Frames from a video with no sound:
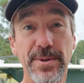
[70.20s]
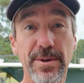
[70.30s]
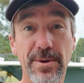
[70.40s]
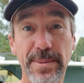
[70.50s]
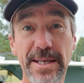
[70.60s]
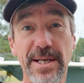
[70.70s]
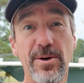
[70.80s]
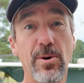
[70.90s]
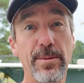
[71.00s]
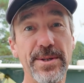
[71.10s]
ago about that
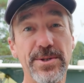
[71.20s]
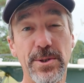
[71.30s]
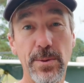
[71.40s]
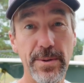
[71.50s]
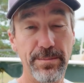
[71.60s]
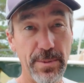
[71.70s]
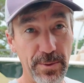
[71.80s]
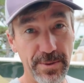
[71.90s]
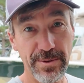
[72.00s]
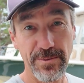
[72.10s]
Garmin trolling
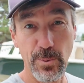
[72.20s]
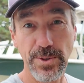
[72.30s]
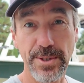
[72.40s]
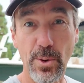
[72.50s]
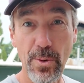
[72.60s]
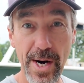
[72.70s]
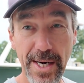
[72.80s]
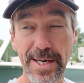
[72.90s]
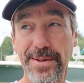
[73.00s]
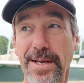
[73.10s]
motor, the Force
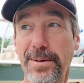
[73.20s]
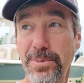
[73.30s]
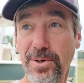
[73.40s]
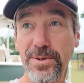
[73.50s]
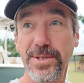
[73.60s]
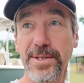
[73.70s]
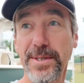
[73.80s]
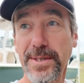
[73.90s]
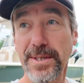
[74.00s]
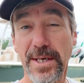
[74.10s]
Kraken that I bought
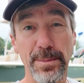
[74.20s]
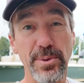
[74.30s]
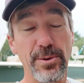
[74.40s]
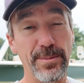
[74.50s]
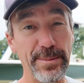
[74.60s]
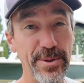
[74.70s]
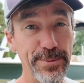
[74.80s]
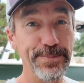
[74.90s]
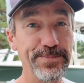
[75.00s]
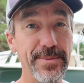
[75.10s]
and put on my boat.
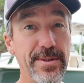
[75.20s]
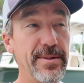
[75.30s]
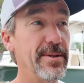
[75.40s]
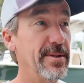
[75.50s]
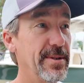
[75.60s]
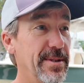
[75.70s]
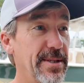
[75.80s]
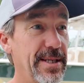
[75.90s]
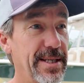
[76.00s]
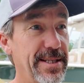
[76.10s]

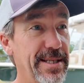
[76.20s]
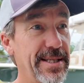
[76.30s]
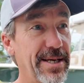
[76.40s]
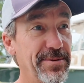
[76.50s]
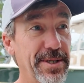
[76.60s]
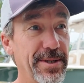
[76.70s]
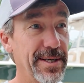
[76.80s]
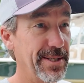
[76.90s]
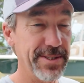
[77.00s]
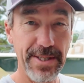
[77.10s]
And in that video I
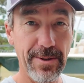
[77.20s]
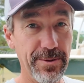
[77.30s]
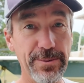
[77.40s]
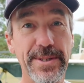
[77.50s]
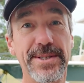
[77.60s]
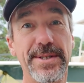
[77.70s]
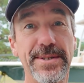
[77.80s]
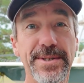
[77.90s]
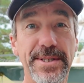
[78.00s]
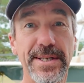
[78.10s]
listed all the
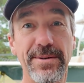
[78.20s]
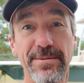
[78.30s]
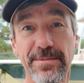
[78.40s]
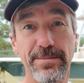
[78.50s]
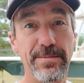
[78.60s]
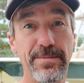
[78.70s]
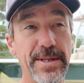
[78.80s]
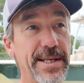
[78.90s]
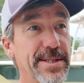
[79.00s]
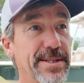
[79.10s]
reasons and
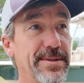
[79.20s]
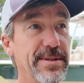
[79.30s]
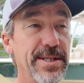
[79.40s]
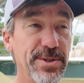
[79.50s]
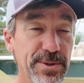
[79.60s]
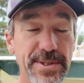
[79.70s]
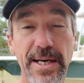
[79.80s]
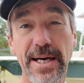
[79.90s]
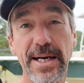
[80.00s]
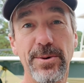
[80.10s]
things and issues that
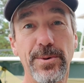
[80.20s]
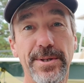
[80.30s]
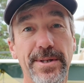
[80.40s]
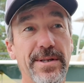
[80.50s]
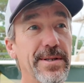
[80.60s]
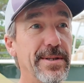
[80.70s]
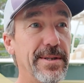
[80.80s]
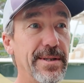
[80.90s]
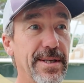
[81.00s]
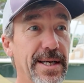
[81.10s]
I had with it.
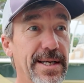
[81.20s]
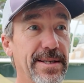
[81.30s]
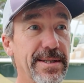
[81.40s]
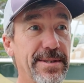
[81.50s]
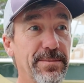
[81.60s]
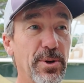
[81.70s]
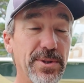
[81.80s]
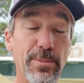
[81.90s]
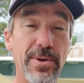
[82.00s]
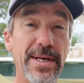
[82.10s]
And most
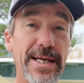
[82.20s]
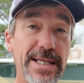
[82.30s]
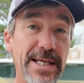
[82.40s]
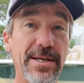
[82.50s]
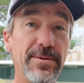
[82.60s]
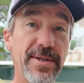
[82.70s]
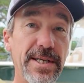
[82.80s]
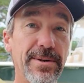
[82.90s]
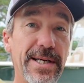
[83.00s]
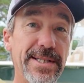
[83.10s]
importantly, at the end of the
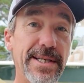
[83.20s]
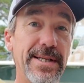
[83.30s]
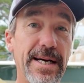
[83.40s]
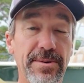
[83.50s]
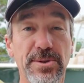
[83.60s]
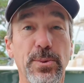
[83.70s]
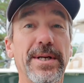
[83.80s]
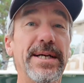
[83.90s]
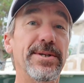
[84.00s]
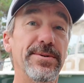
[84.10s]
video, I said that I was
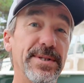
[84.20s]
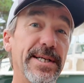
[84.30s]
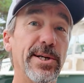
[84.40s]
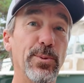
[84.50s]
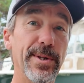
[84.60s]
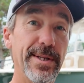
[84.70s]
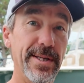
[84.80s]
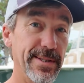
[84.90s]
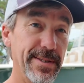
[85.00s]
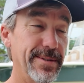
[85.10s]
willing to stick with
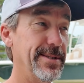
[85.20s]
it.